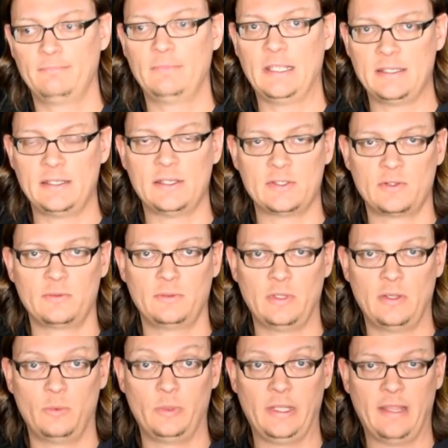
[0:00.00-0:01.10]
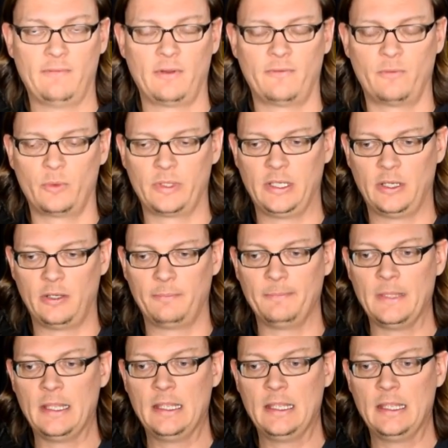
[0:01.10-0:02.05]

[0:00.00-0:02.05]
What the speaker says: as only having a fourth gear.